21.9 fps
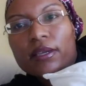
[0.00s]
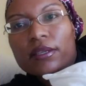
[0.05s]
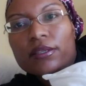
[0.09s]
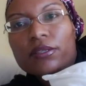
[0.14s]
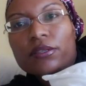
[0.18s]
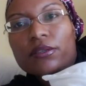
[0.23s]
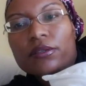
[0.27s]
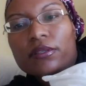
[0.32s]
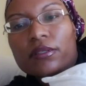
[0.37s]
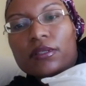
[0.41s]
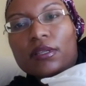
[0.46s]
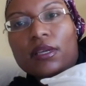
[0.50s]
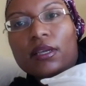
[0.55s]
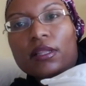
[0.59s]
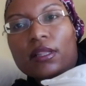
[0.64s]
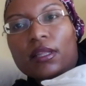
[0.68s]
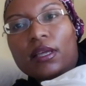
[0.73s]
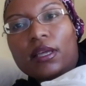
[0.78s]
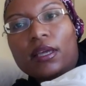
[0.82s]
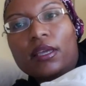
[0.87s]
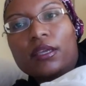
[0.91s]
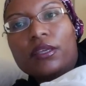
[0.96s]
So it's not
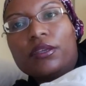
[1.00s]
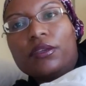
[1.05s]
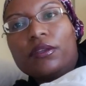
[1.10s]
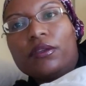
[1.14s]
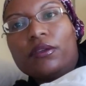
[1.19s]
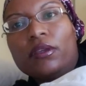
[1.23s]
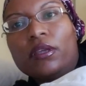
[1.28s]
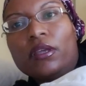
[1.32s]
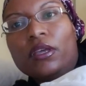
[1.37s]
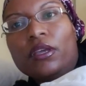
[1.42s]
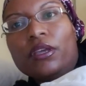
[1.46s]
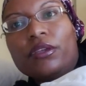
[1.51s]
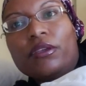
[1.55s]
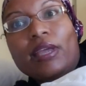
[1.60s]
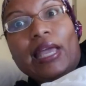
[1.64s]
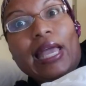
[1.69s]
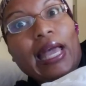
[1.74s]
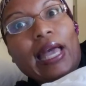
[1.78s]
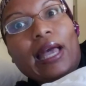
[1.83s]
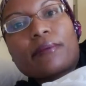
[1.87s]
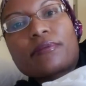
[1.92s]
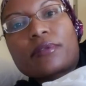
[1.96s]
like you
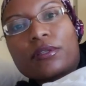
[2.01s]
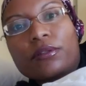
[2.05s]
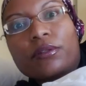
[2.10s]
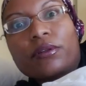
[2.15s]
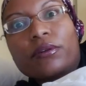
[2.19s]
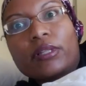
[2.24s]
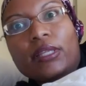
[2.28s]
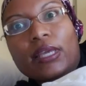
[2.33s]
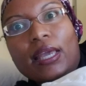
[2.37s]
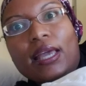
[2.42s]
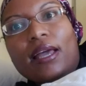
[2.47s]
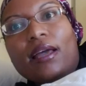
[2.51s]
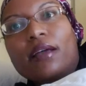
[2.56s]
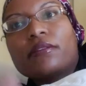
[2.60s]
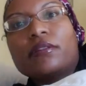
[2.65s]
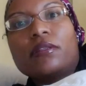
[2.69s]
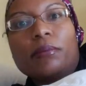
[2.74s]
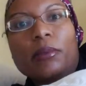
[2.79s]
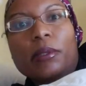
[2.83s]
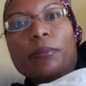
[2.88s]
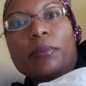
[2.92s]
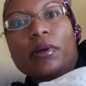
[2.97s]
absolutely have to
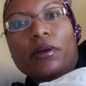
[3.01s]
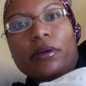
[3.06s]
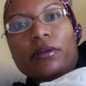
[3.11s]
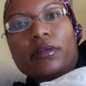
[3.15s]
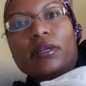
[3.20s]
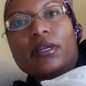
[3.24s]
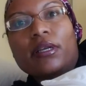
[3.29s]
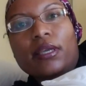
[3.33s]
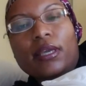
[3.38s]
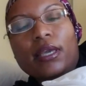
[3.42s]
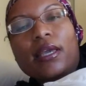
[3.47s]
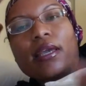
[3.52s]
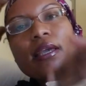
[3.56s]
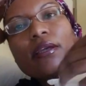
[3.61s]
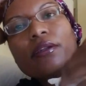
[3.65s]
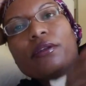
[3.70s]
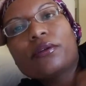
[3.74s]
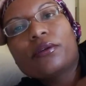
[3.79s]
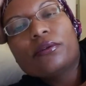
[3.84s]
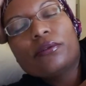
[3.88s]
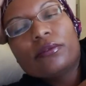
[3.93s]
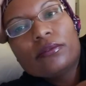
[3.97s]
be burning a
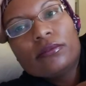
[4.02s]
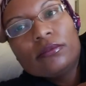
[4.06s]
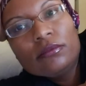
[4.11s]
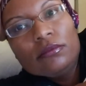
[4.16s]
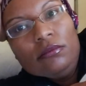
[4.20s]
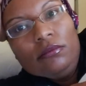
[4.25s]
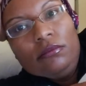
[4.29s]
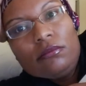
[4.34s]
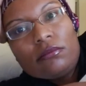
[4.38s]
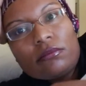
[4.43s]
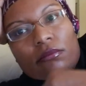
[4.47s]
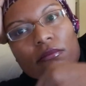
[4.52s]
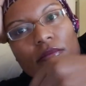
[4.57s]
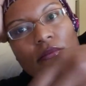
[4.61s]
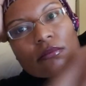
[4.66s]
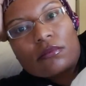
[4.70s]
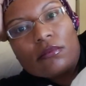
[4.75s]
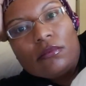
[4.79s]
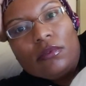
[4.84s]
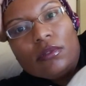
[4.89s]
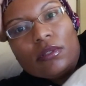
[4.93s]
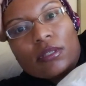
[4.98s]
candle,
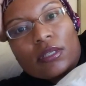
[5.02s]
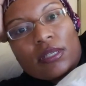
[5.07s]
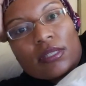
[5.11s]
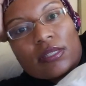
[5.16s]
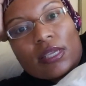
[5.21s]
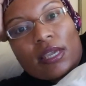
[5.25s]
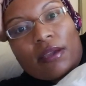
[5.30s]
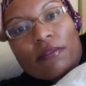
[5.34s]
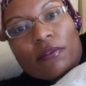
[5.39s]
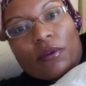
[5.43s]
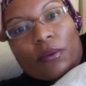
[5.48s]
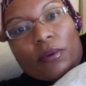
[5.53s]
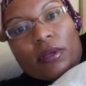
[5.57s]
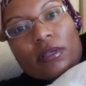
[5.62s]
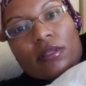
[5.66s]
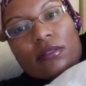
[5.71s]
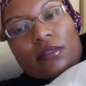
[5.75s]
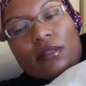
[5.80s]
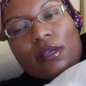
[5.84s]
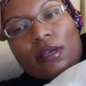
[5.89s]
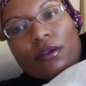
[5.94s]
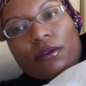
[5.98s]
because everyone
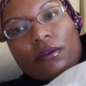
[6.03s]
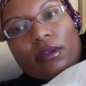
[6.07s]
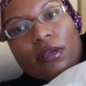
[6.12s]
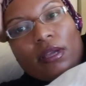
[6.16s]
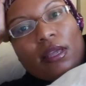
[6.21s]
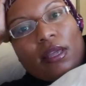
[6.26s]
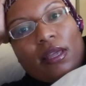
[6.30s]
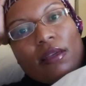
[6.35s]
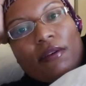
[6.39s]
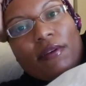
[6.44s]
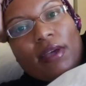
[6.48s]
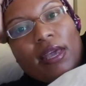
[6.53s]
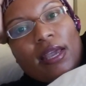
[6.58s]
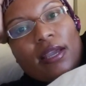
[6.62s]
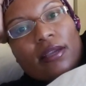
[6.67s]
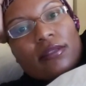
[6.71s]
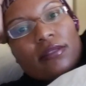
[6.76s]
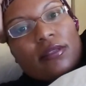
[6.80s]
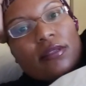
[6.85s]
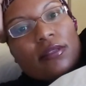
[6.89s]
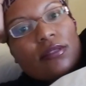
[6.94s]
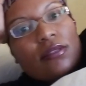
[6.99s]
is not going to have
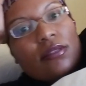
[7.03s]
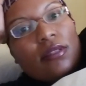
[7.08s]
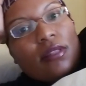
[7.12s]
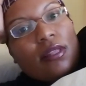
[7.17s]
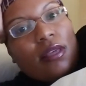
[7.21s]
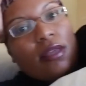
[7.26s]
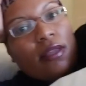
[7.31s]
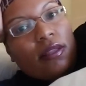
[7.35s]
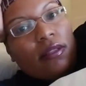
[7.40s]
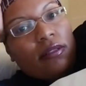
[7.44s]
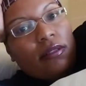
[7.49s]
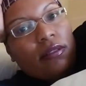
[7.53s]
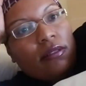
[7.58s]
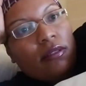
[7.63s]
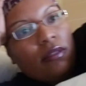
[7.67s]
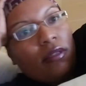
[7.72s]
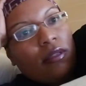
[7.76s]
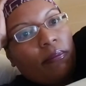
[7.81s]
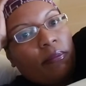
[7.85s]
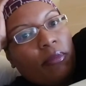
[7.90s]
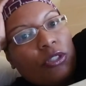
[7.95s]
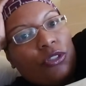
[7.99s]
access to that,
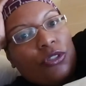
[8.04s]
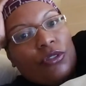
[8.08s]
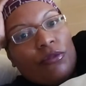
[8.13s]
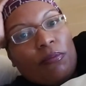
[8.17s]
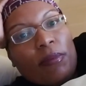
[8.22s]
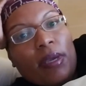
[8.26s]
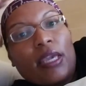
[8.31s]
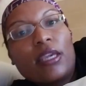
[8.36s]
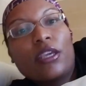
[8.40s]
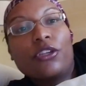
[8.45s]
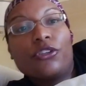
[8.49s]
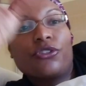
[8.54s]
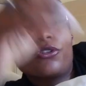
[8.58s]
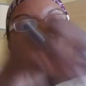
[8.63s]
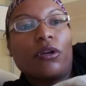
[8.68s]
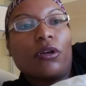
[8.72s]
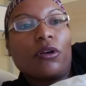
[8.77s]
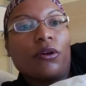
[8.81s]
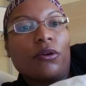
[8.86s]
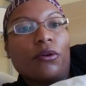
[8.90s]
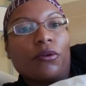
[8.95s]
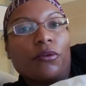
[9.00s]
but you make it your
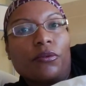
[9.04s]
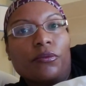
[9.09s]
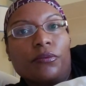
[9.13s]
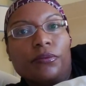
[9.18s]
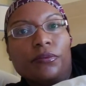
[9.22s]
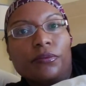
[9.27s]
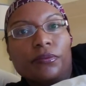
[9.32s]
own.